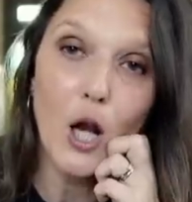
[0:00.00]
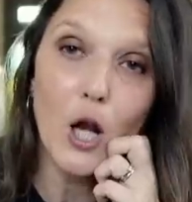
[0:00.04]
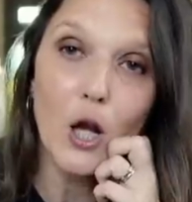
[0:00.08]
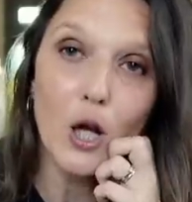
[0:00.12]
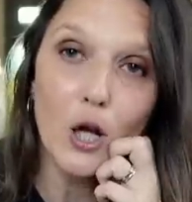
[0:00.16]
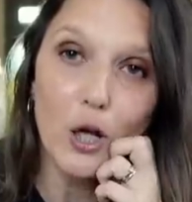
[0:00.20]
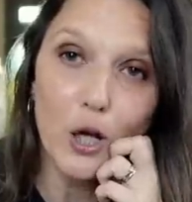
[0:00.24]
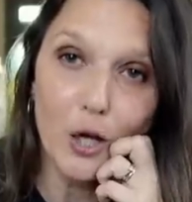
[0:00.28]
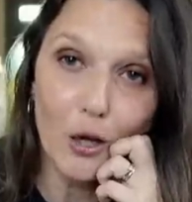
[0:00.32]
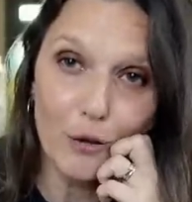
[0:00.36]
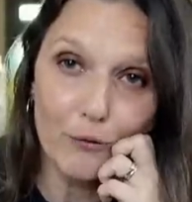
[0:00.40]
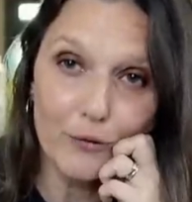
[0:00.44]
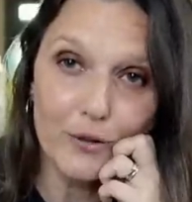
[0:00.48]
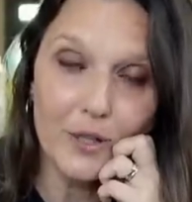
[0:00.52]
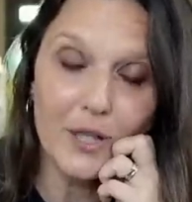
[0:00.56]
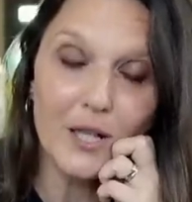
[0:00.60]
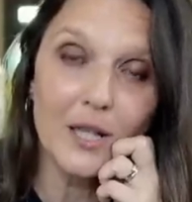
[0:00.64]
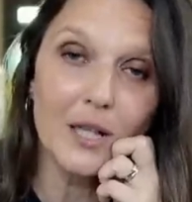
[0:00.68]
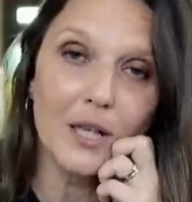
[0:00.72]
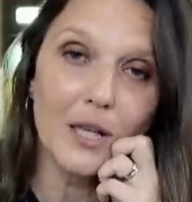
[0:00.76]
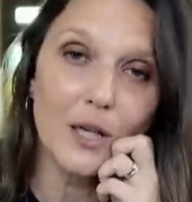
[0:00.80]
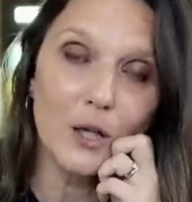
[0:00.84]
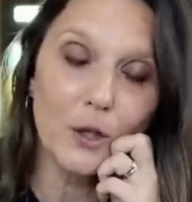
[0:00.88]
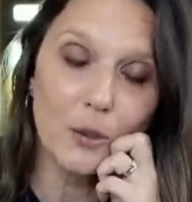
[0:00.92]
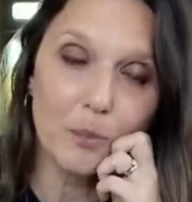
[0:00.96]

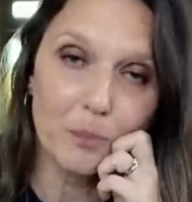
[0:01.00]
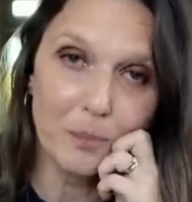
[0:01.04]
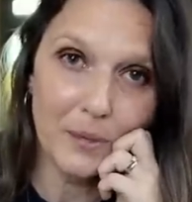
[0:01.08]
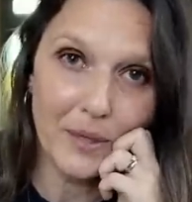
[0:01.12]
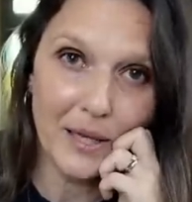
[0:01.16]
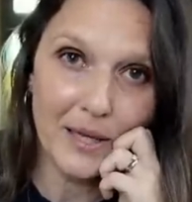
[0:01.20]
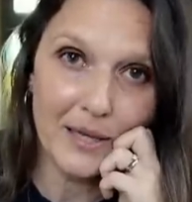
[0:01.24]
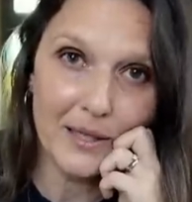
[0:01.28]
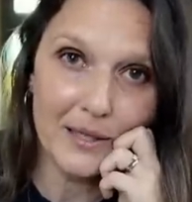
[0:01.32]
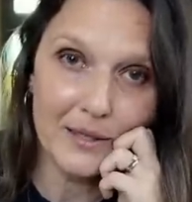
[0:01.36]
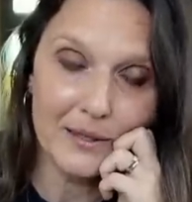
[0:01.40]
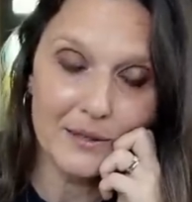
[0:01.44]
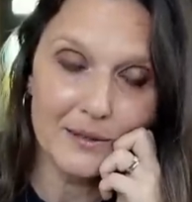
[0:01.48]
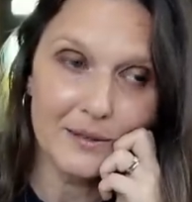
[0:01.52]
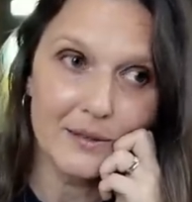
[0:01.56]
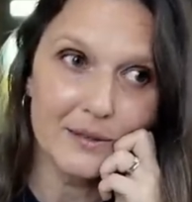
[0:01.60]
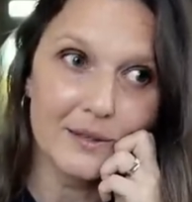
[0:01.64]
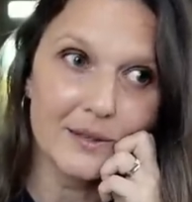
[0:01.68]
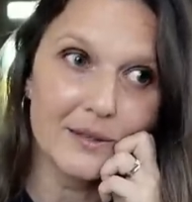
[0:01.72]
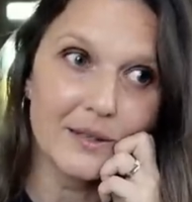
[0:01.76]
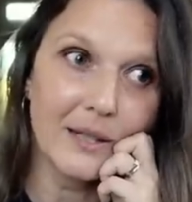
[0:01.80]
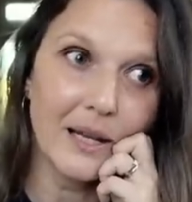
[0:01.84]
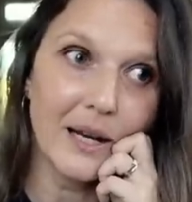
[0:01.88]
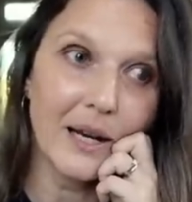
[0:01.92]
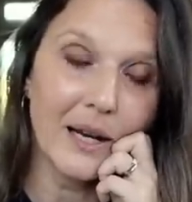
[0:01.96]
lovingly complained
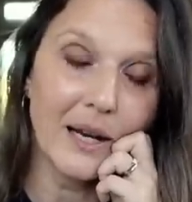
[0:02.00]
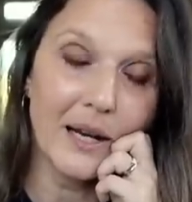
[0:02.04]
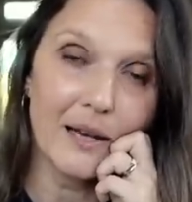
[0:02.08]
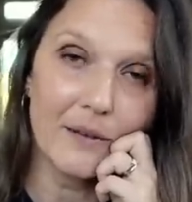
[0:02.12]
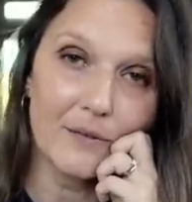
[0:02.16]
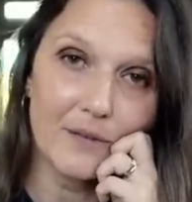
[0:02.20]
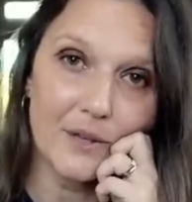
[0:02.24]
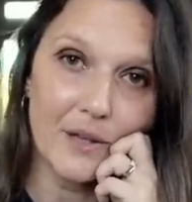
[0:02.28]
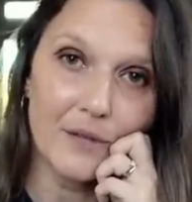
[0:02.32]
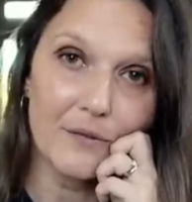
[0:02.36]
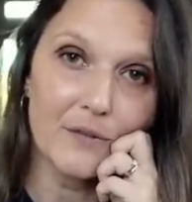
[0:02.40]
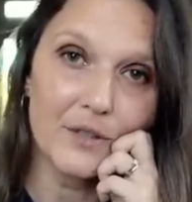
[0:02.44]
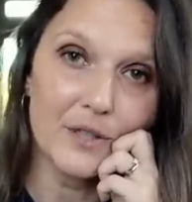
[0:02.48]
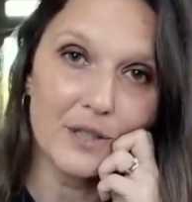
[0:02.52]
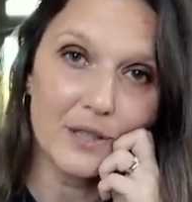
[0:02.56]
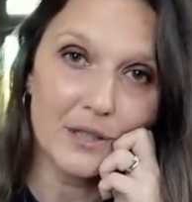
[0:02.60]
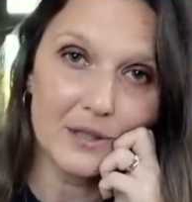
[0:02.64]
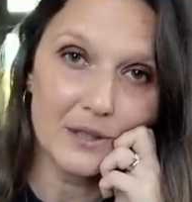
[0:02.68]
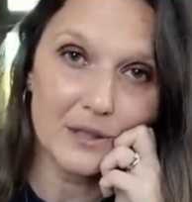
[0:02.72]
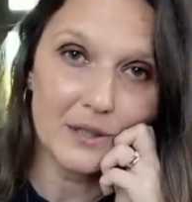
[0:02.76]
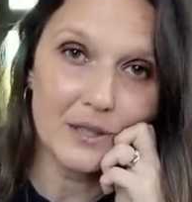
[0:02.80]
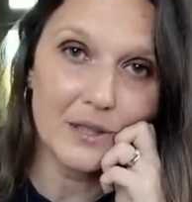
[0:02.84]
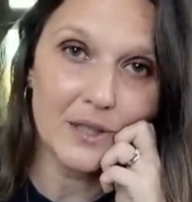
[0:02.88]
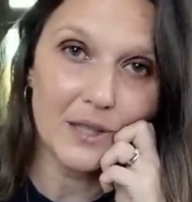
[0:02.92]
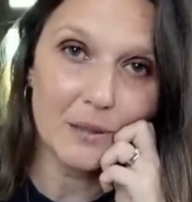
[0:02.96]
that I have never
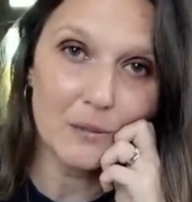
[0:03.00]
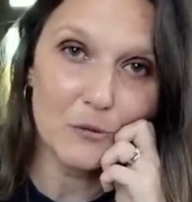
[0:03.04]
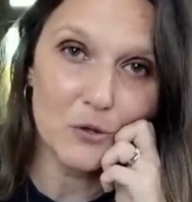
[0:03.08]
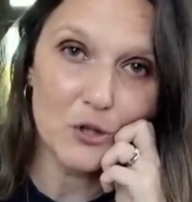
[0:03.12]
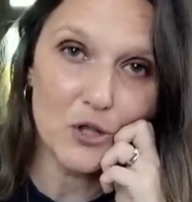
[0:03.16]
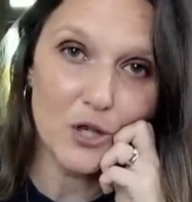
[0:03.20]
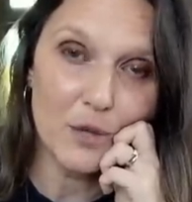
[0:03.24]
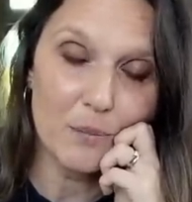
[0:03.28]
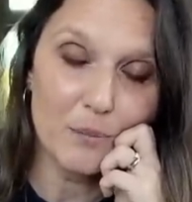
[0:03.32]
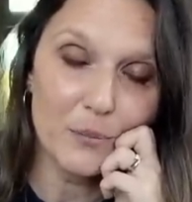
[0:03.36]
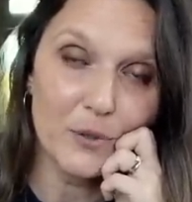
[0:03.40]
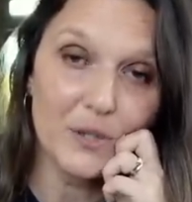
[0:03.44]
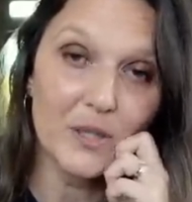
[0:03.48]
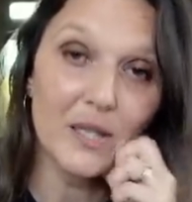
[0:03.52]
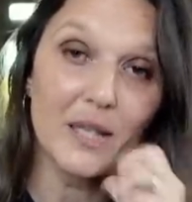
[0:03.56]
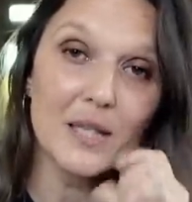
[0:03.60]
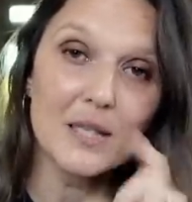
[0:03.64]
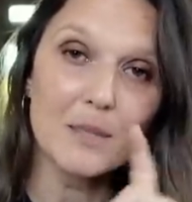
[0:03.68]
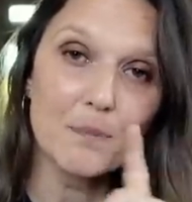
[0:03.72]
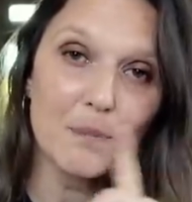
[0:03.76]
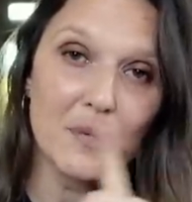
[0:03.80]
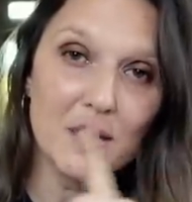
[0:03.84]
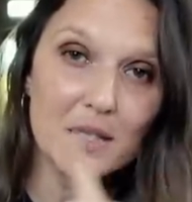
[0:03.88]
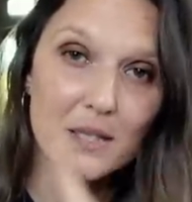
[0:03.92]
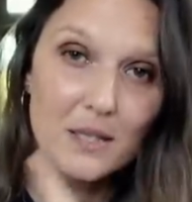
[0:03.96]
knitted him a jumper.
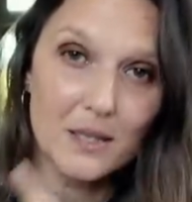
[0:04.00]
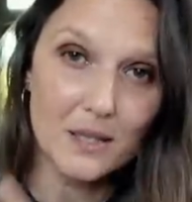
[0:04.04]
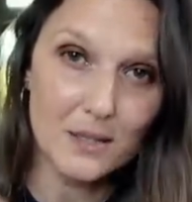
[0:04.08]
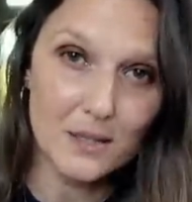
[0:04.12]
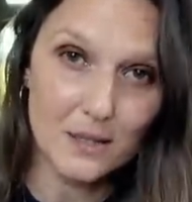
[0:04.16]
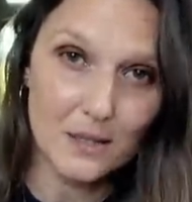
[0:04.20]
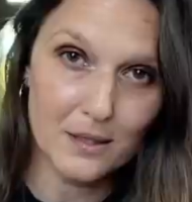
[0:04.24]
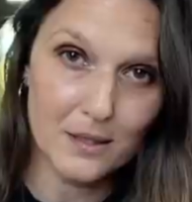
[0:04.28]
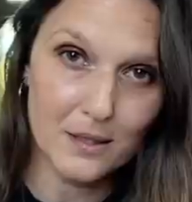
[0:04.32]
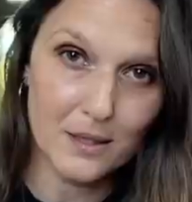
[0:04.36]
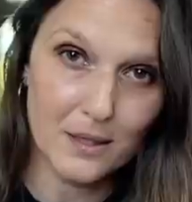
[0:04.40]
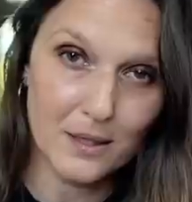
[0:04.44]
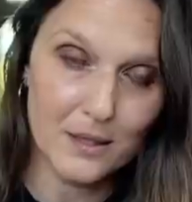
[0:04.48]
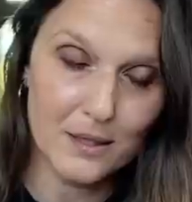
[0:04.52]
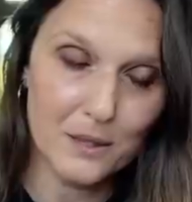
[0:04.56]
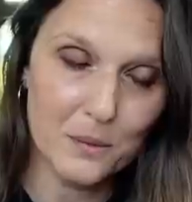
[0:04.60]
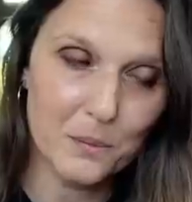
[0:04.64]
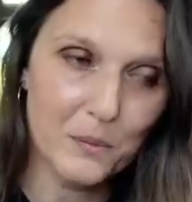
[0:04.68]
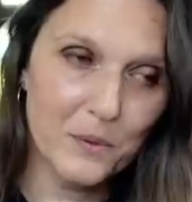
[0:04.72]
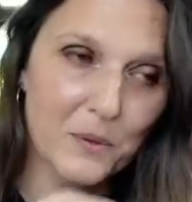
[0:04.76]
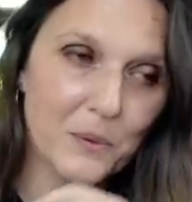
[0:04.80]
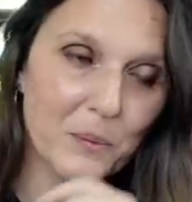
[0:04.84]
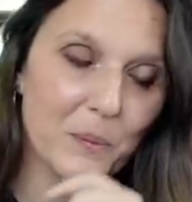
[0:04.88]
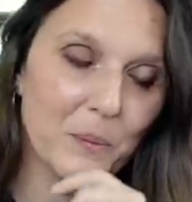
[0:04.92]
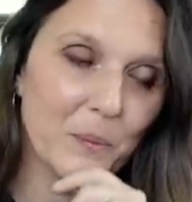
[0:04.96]
That's my sister's
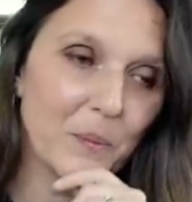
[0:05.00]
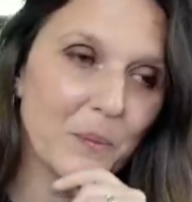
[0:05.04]
husband.